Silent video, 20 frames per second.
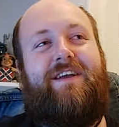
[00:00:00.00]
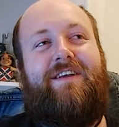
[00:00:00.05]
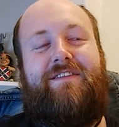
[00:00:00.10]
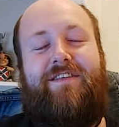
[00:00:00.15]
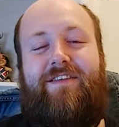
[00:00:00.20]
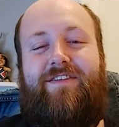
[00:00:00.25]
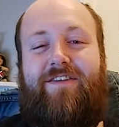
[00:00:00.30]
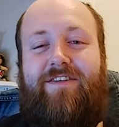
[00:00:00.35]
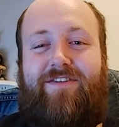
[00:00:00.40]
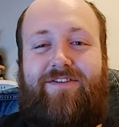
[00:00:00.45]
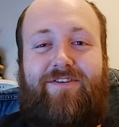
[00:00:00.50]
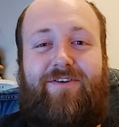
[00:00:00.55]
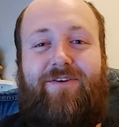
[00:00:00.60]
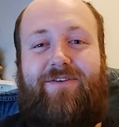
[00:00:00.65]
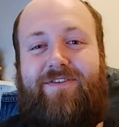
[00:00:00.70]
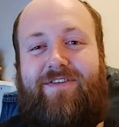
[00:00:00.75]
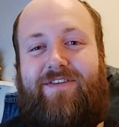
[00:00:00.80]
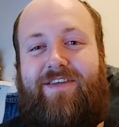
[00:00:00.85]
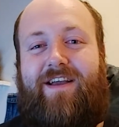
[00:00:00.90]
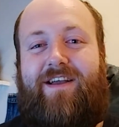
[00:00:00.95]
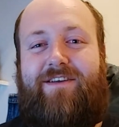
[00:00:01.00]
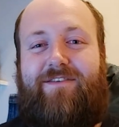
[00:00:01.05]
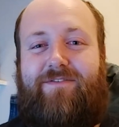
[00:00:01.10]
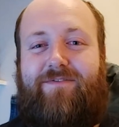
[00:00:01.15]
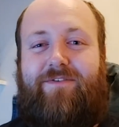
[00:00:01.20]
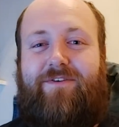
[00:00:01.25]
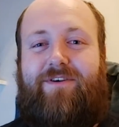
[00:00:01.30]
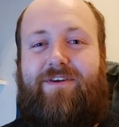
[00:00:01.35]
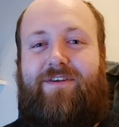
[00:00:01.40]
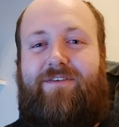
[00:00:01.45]
This is not
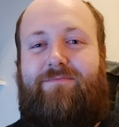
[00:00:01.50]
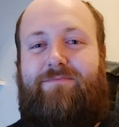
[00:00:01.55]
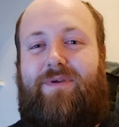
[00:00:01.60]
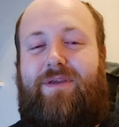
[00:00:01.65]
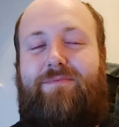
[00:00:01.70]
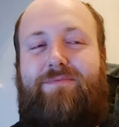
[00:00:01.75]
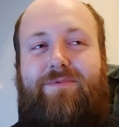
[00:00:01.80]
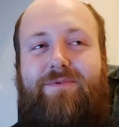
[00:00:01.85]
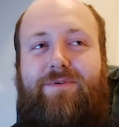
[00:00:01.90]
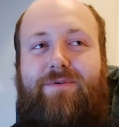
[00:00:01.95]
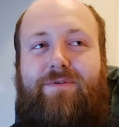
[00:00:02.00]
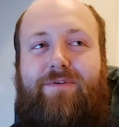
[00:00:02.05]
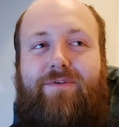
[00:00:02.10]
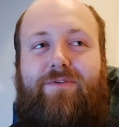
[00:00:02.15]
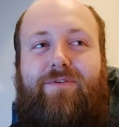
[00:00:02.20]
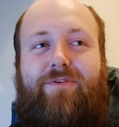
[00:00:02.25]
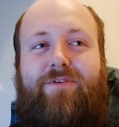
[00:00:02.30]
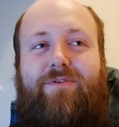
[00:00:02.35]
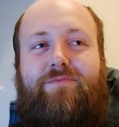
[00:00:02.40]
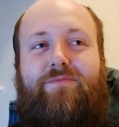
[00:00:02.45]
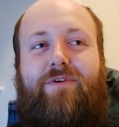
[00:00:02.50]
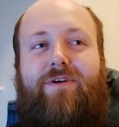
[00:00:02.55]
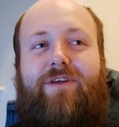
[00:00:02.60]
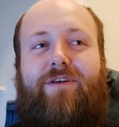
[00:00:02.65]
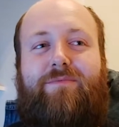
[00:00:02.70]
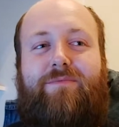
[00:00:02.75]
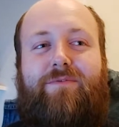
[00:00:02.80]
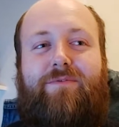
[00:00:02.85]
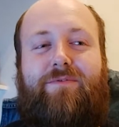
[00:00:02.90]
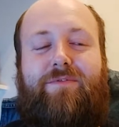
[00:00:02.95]
satisfying. People who saw
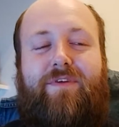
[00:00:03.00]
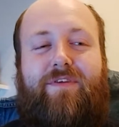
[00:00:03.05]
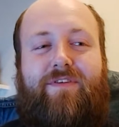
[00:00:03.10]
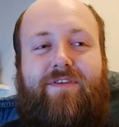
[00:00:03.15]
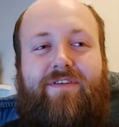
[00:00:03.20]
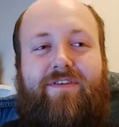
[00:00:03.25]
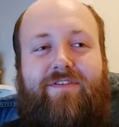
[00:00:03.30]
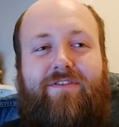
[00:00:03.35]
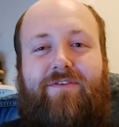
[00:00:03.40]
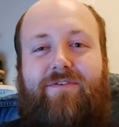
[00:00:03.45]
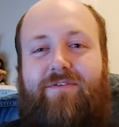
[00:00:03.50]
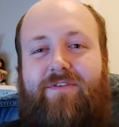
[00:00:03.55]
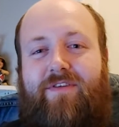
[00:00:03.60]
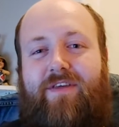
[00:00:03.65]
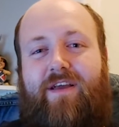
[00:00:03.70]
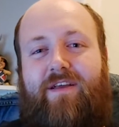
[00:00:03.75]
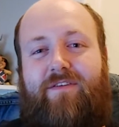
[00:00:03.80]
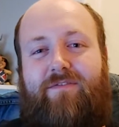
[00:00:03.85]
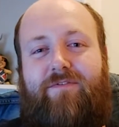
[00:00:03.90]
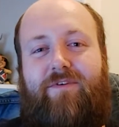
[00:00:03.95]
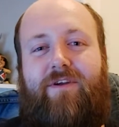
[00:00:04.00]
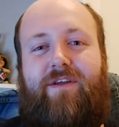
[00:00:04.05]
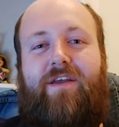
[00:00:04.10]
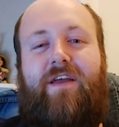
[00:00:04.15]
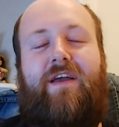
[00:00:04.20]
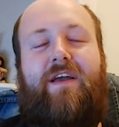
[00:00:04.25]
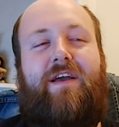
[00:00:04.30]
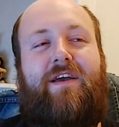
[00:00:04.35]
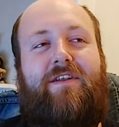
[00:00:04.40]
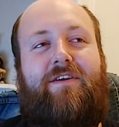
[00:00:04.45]
Unbreakable, this is not satisfying.
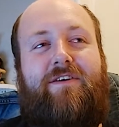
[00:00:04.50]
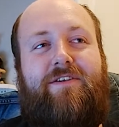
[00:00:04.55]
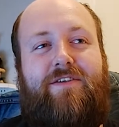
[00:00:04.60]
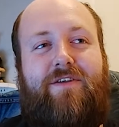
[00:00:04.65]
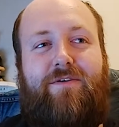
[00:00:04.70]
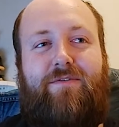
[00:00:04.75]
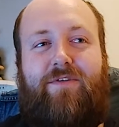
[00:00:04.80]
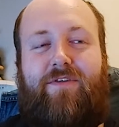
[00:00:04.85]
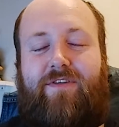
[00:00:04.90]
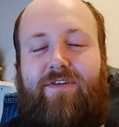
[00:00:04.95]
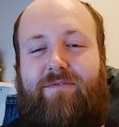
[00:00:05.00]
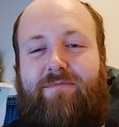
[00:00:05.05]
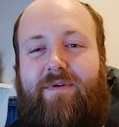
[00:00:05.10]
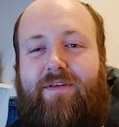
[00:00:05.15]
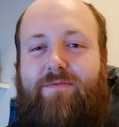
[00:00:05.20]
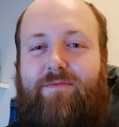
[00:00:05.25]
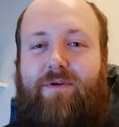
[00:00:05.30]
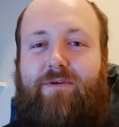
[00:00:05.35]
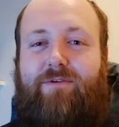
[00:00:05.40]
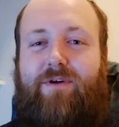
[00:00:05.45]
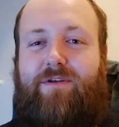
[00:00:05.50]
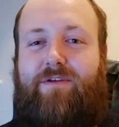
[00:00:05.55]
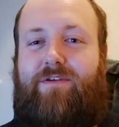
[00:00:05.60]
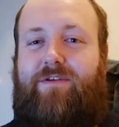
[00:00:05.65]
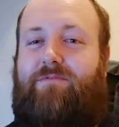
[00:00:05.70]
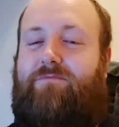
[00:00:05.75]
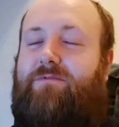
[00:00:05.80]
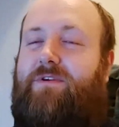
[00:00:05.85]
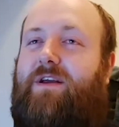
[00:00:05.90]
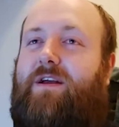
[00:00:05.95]
Now, I know this is meant to be
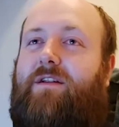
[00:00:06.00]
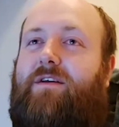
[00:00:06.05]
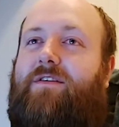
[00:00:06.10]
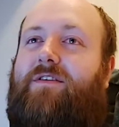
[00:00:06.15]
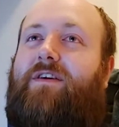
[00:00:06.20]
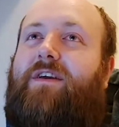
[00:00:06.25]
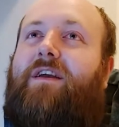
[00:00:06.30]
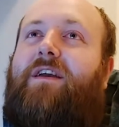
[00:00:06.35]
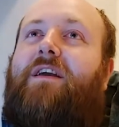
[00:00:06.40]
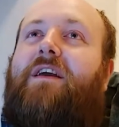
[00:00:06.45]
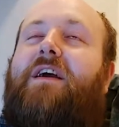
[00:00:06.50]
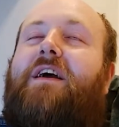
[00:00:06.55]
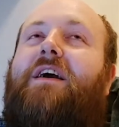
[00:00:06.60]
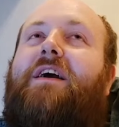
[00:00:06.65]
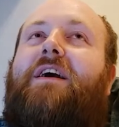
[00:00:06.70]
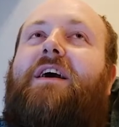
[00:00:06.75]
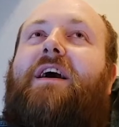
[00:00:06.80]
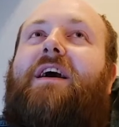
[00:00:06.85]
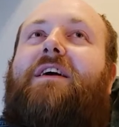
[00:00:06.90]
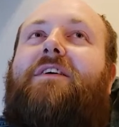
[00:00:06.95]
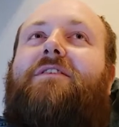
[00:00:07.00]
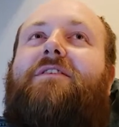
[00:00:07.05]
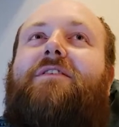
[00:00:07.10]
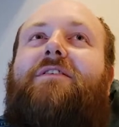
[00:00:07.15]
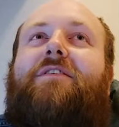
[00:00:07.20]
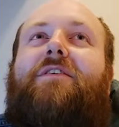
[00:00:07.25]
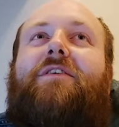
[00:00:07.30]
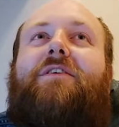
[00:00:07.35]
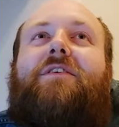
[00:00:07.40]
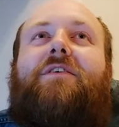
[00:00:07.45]
grounded in reality,
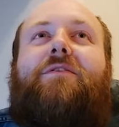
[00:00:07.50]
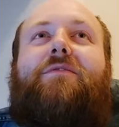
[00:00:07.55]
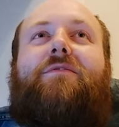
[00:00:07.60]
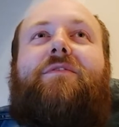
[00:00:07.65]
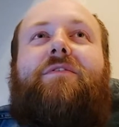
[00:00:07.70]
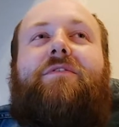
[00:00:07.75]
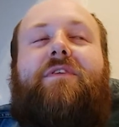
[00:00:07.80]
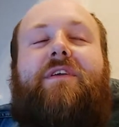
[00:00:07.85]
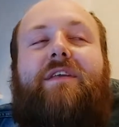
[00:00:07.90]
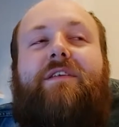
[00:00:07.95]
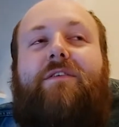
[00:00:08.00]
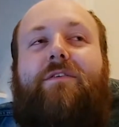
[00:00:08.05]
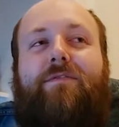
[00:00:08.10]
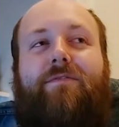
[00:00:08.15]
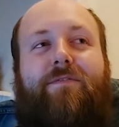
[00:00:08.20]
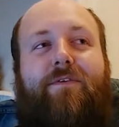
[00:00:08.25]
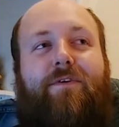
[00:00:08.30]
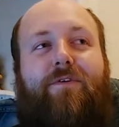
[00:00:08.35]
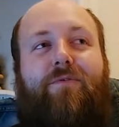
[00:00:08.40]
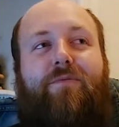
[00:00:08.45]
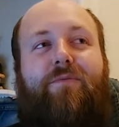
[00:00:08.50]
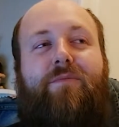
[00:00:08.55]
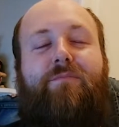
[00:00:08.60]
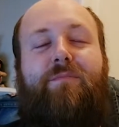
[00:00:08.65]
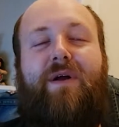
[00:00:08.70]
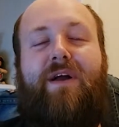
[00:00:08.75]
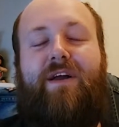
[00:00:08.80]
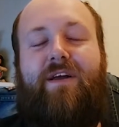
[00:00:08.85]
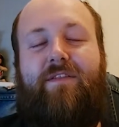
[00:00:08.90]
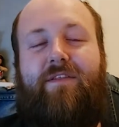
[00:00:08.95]
and I know that in the film
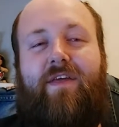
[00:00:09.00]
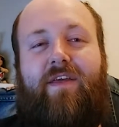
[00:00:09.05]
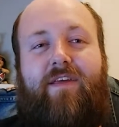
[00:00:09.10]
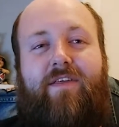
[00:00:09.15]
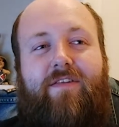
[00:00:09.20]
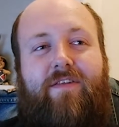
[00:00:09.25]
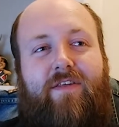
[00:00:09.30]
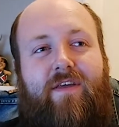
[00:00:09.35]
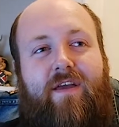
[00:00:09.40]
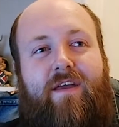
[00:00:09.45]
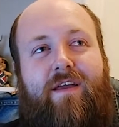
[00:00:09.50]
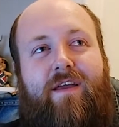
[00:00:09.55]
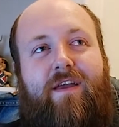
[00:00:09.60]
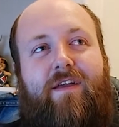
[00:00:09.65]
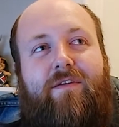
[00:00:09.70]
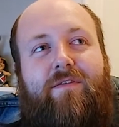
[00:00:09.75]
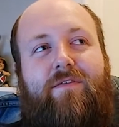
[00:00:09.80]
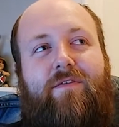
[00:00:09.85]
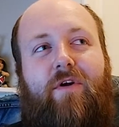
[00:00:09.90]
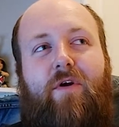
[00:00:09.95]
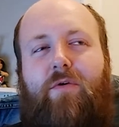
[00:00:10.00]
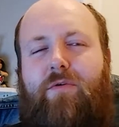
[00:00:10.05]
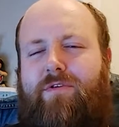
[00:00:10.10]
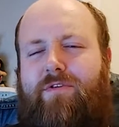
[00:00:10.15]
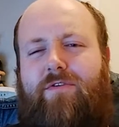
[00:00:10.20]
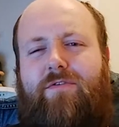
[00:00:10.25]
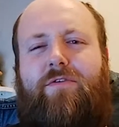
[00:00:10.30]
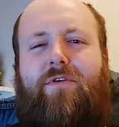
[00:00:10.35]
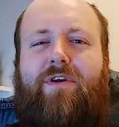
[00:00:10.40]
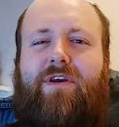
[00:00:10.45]
they say, oh,
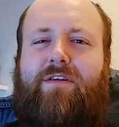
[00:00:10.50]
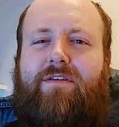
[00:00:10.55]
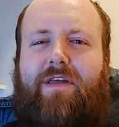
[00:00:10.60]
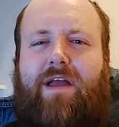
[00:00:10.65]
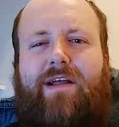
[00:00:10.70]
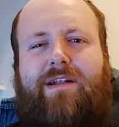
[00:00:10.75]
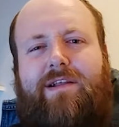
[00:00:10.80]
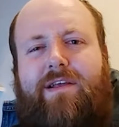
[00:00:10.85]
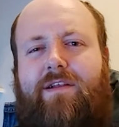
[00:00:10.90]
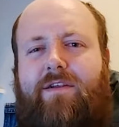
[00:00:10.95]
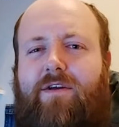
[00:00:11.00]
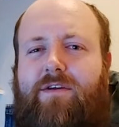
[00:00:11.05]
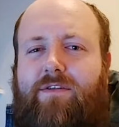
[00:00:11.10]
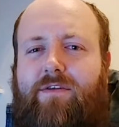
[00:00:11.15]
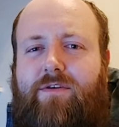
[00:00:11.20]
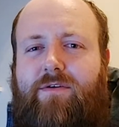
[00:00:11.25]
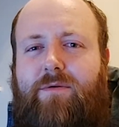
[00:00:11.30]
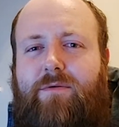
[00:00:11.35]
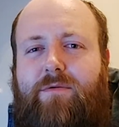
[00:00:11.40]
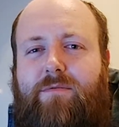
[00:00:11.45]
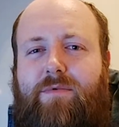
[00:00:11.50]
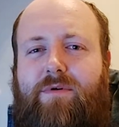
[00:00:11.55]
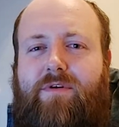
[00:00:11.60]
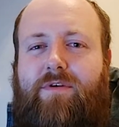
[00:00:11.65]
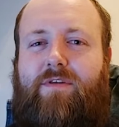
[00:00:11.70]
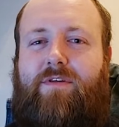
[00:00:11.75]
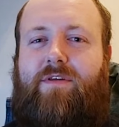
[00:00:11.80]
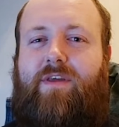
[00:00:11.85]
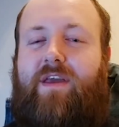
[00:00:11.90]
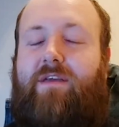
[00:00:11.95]
it's not exactly like the comic
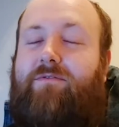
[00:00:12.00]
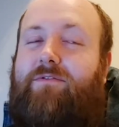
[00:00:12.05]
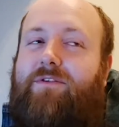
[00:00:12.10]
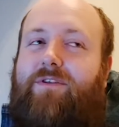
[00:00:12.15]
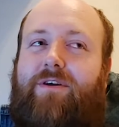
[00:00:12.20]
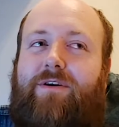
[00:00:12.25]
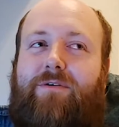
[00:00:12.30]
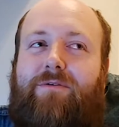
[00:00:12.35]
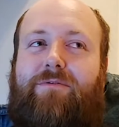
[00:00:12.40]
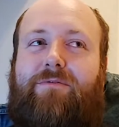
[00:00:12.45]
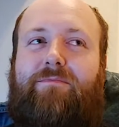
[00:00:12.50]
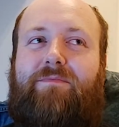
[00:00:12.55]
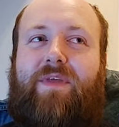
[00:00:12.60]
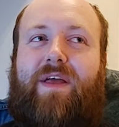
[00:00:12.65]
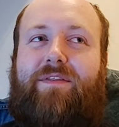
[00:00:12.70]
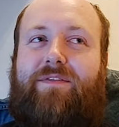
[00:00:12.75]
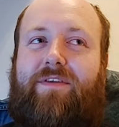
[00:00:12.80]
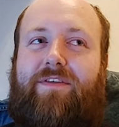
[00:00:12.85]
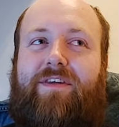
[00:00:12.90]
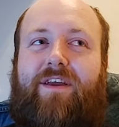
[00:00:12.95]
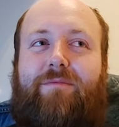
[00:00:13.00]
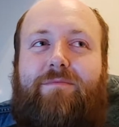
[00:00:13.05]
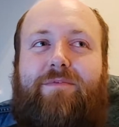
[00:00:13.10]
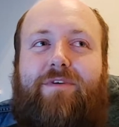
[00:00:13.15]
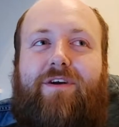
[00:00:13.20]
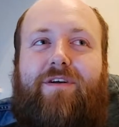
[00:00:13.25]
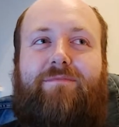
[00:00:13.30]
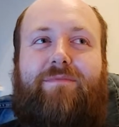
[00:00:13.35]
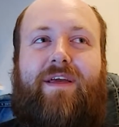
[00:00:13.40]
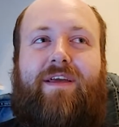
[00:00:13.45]
books, even though at the same
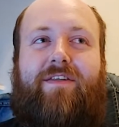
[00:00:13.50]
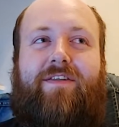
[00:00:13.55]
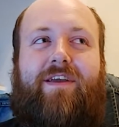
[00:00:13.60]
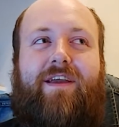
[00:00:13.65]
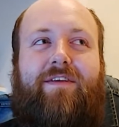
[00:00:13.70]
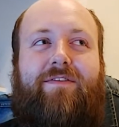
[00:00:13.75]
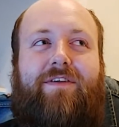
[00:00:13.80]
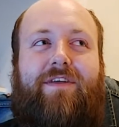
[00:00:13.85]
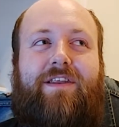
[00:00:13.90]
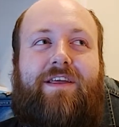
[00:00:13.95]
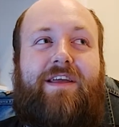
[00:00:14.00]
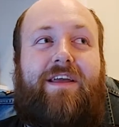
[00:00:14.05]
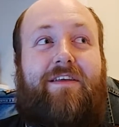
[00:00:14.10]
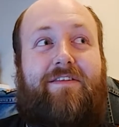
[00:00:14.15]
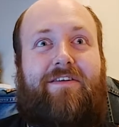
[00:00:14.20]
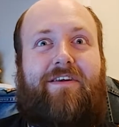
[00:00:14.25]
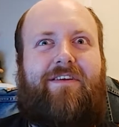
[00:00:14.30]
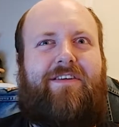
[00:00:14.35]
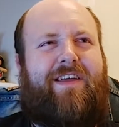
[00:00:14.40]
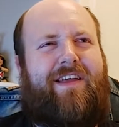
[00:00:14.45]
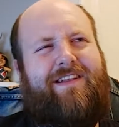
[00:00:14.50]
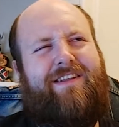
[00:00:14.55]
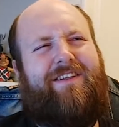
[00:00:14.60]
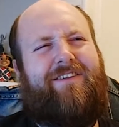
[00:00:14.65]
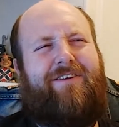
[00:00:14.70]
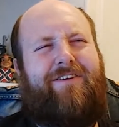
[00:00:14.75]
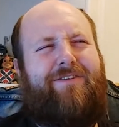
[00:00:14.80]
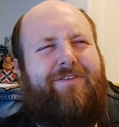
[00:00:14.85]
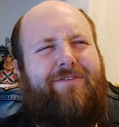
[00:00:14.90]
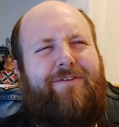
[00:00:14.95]
time they say that it is exactly
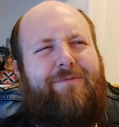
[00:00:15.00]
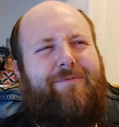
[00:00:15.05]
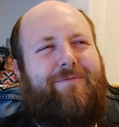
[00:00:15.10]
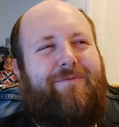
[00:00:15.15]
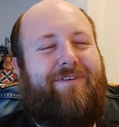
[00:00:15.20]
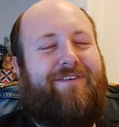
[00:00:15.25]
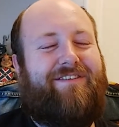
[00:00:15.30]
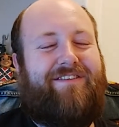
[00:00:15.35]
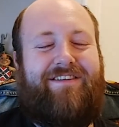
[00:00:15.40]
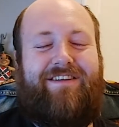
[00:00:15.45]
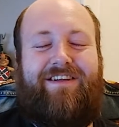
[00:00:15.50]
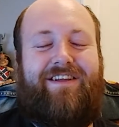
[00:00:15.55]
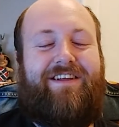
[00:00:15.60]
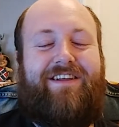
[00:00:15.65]
like the comic books.